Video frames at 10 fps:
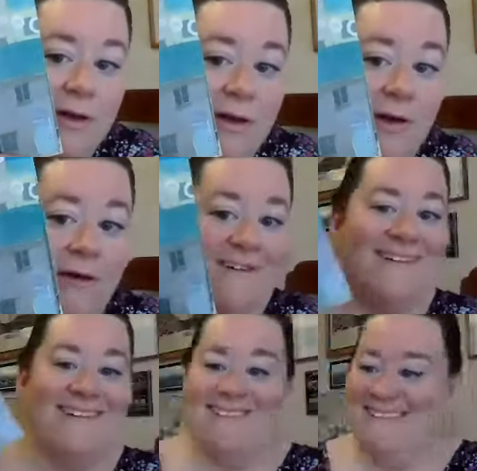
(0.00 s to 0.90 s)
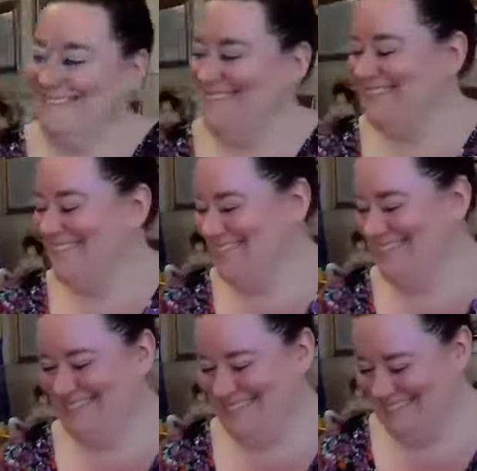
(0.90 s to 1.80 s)

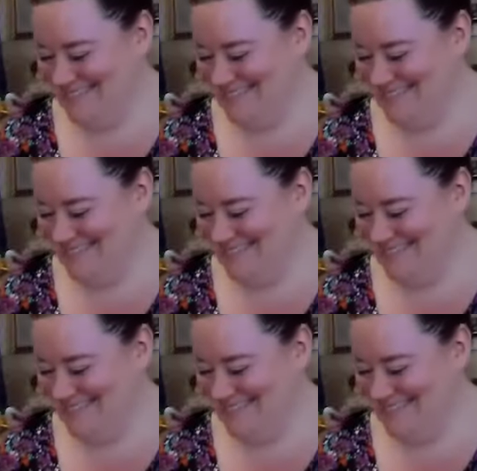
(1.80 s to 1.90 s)
(silence)